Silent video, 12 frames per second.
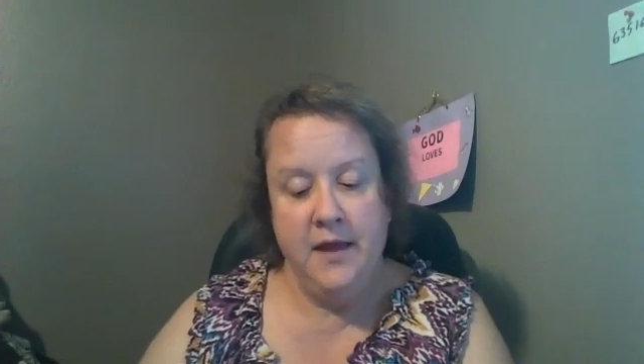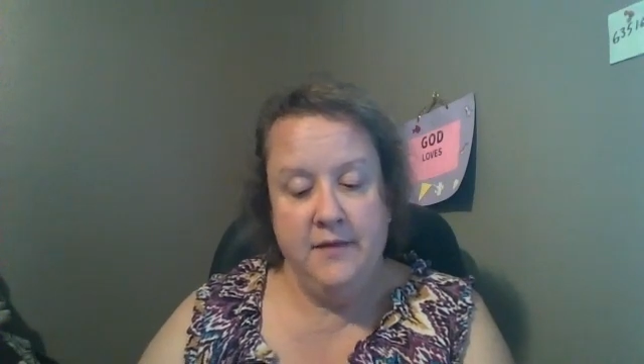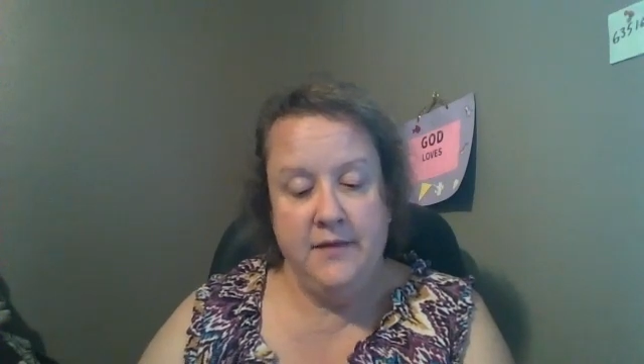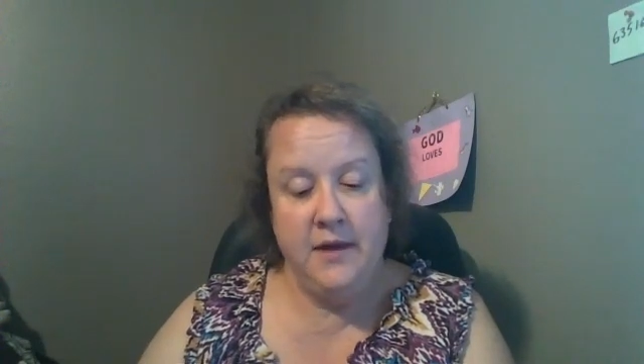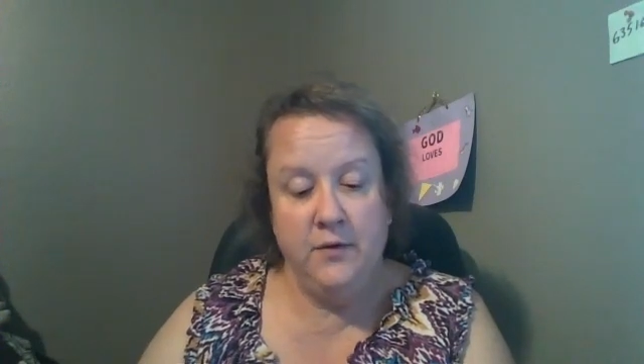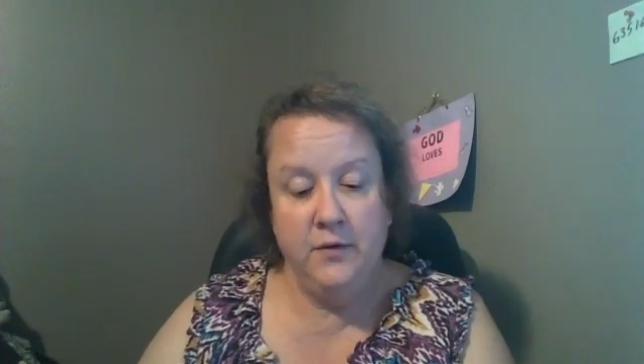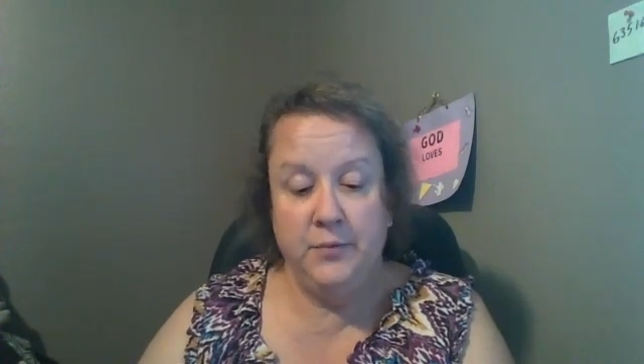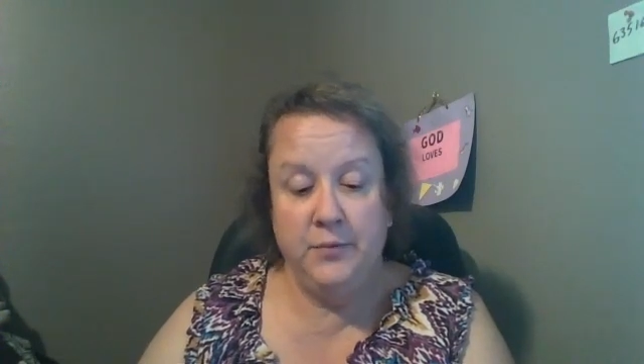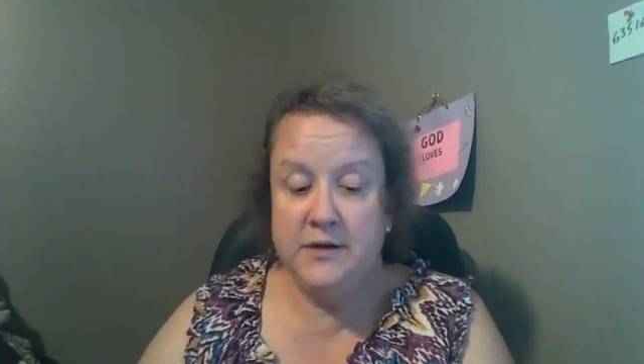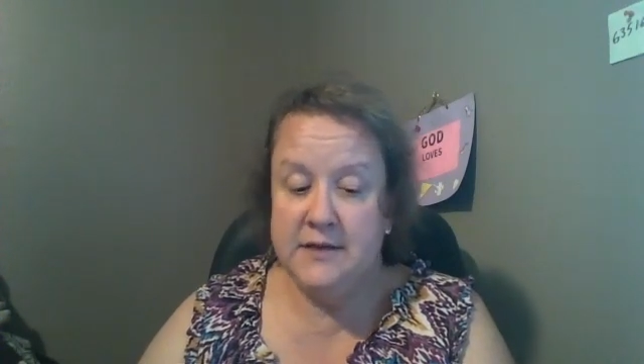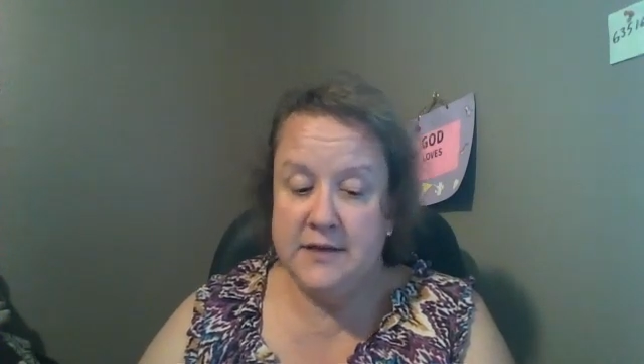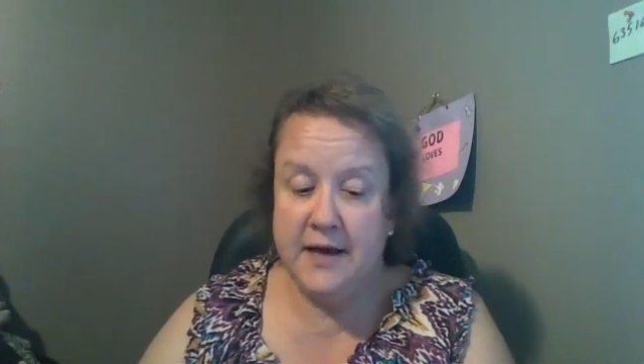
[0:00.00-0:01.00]
They were
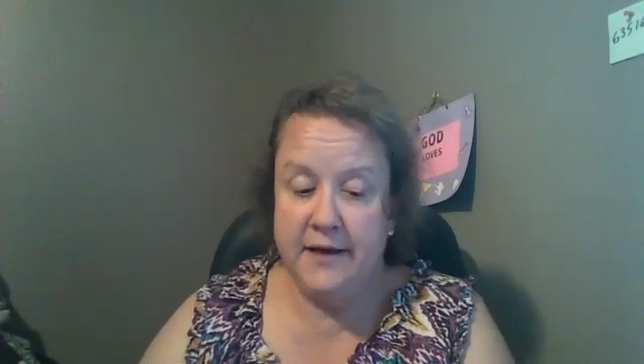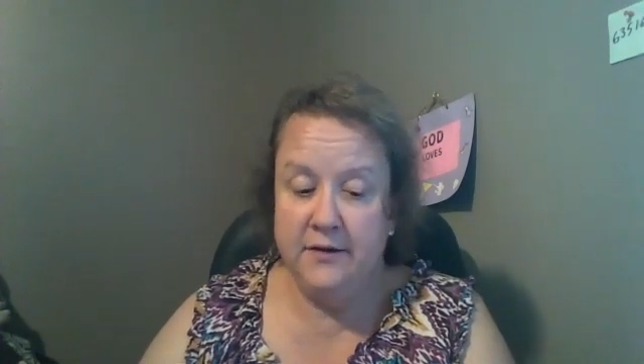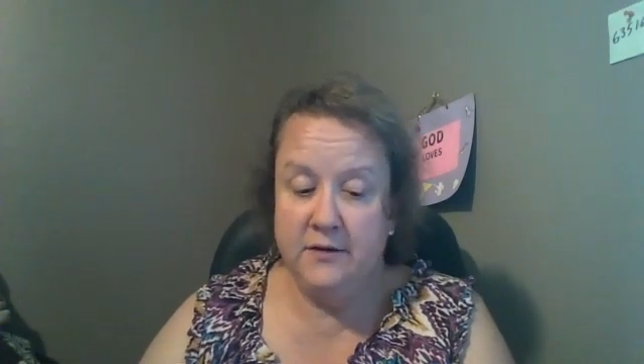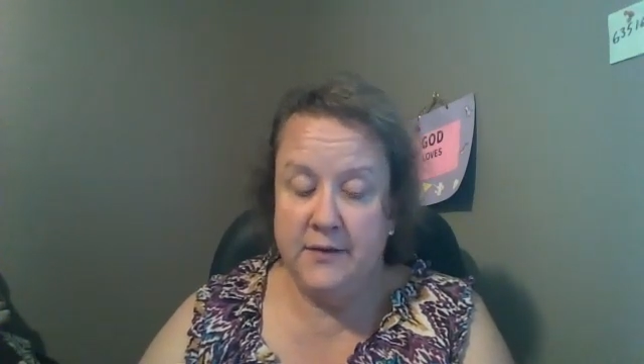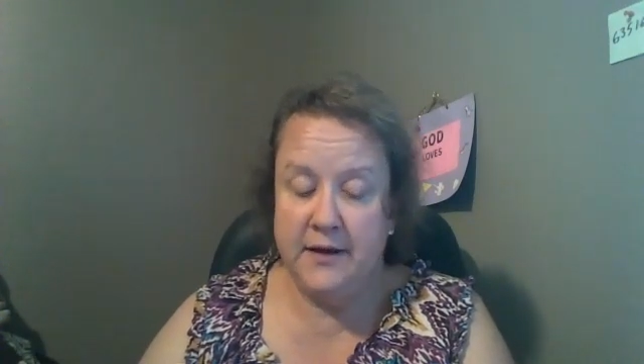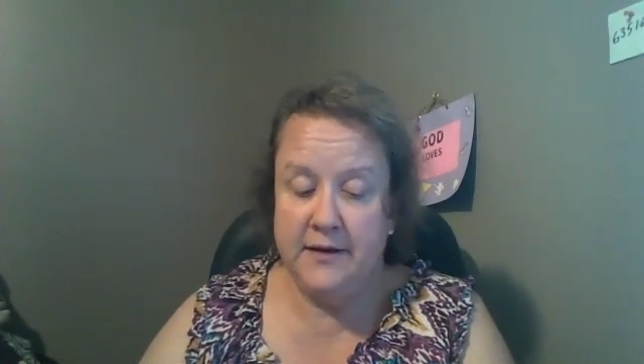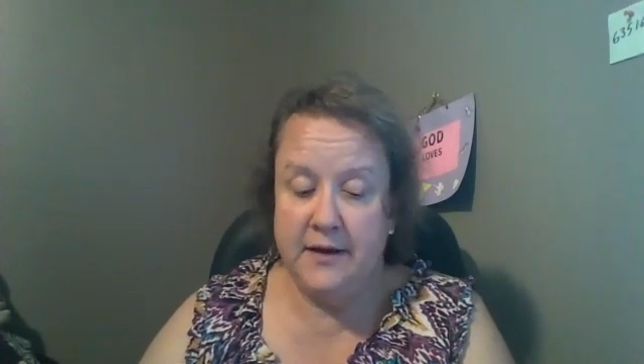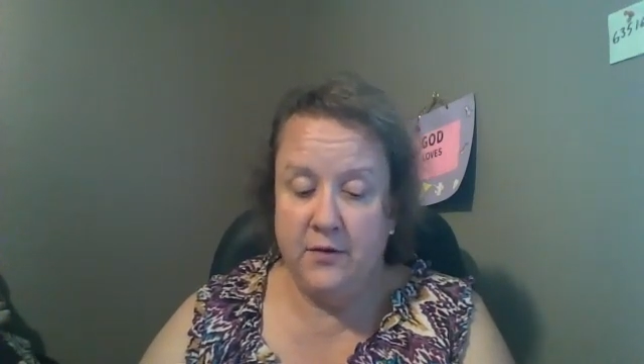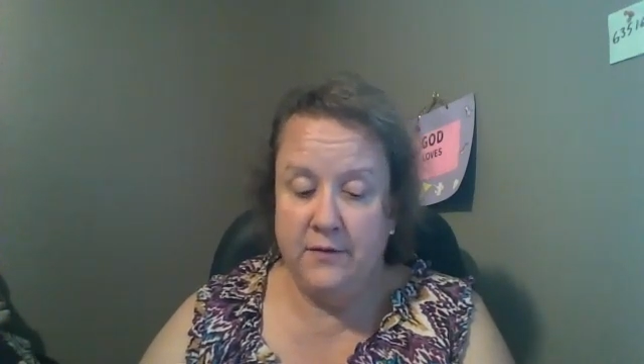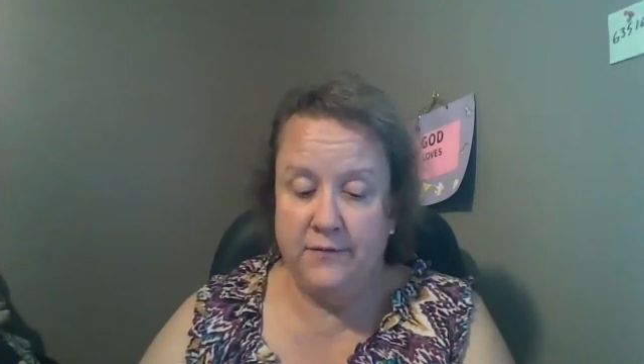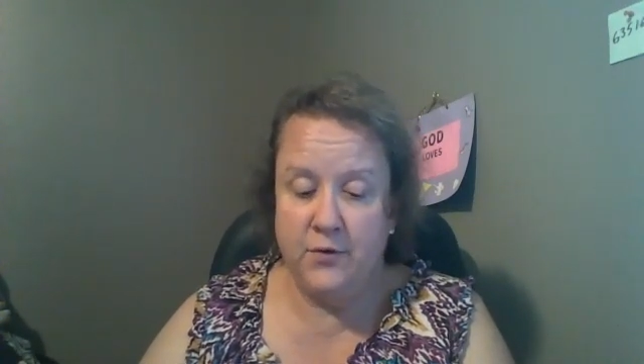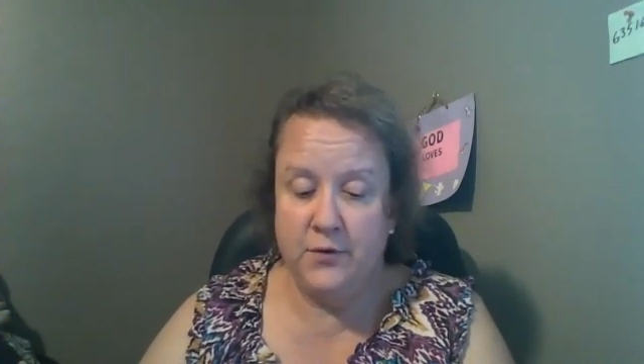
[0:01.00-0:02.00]
pretty tired by now,
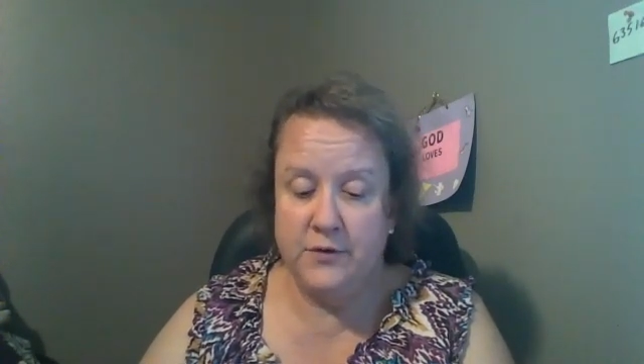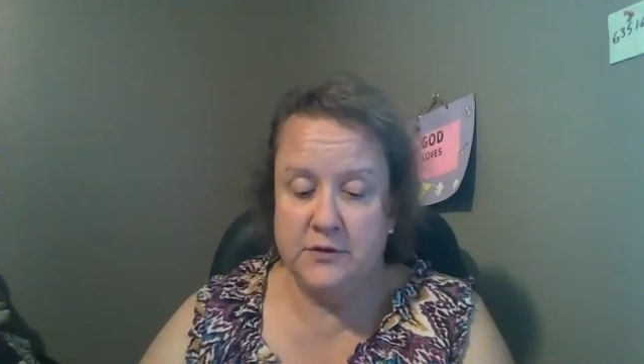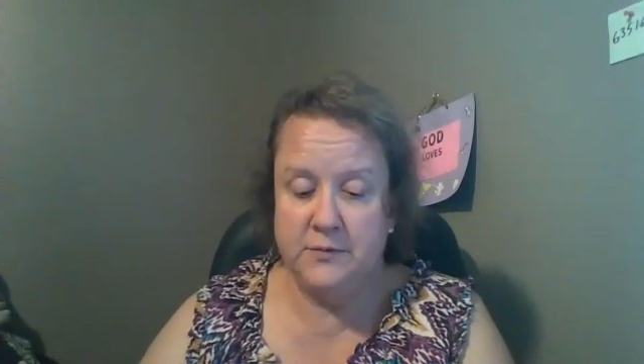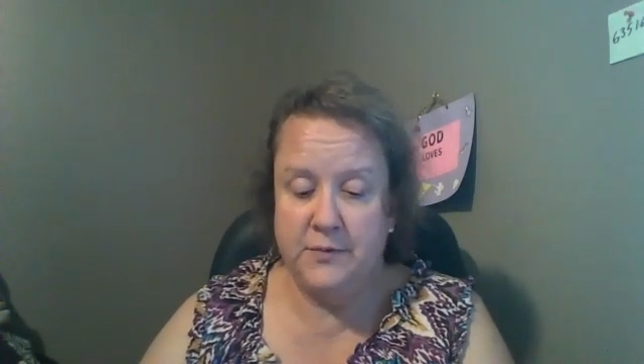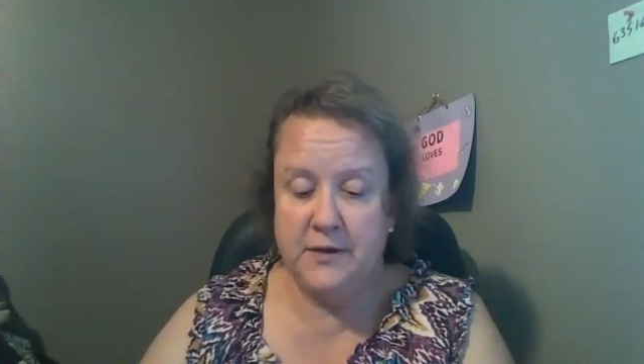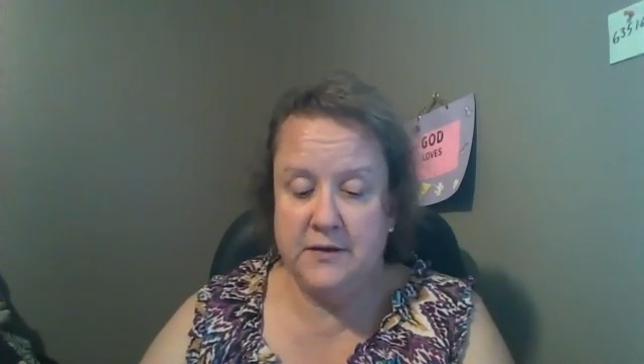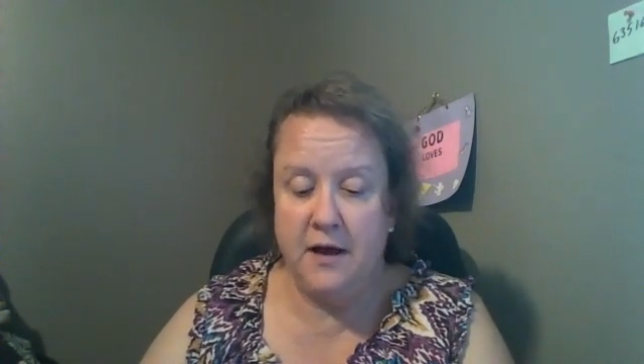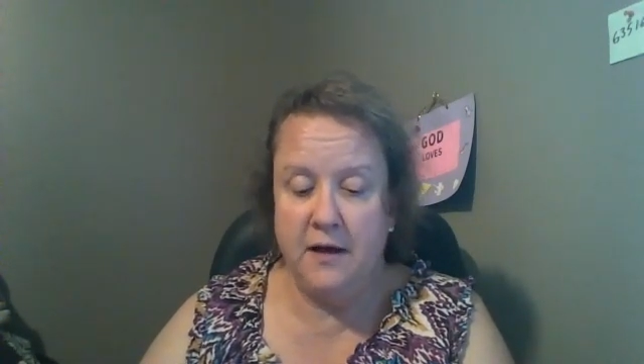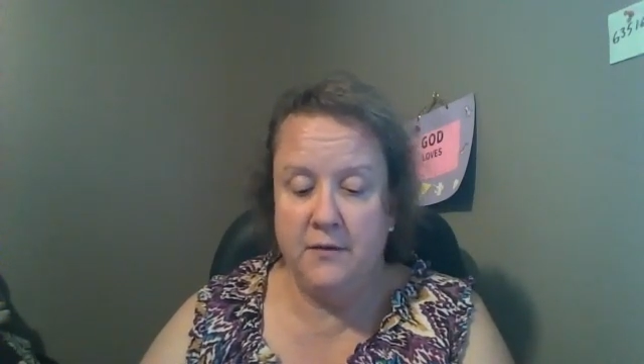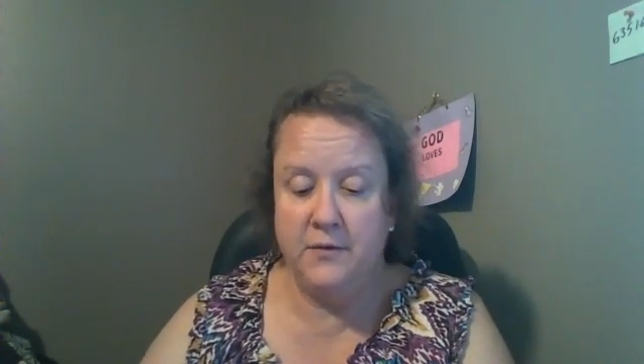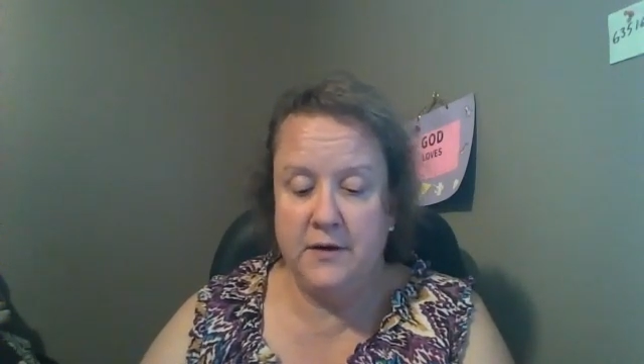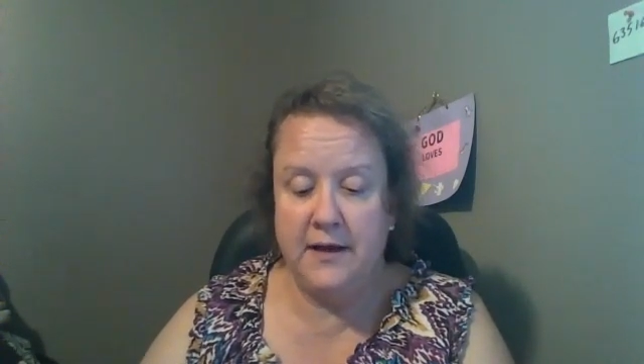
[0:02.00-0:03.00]
of course, but not
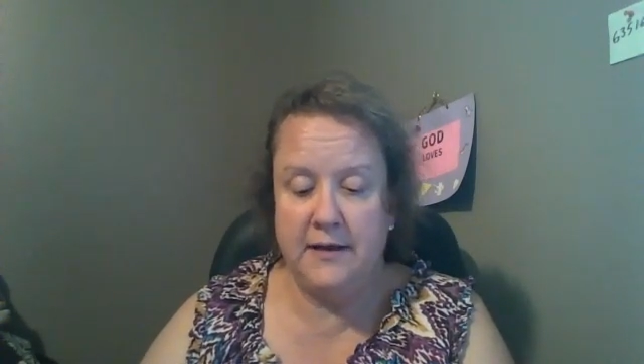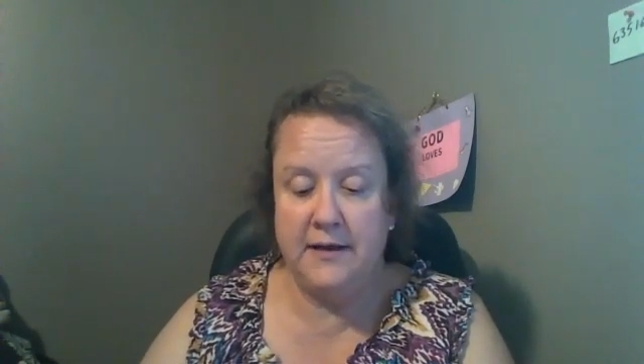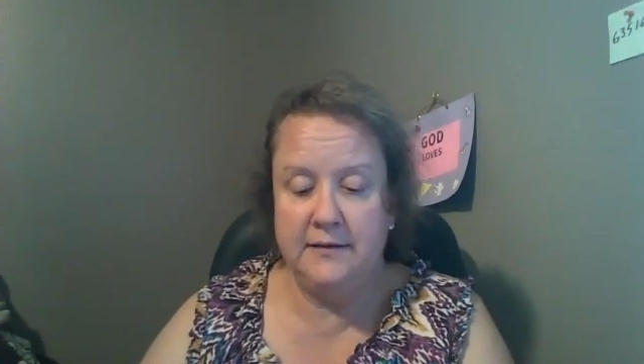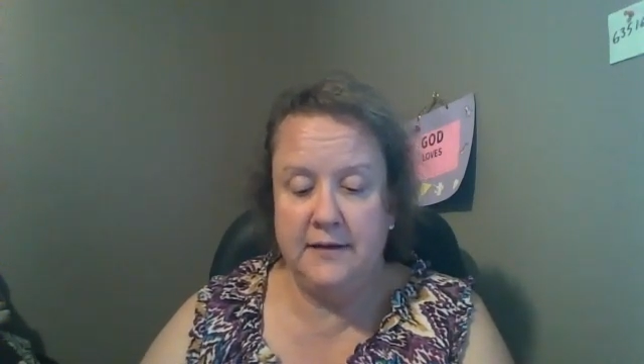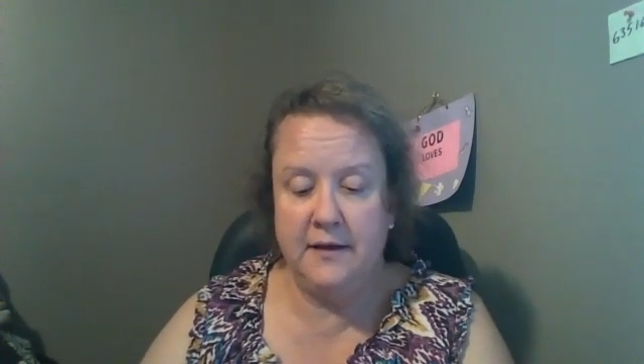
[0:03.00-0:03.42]
what I'd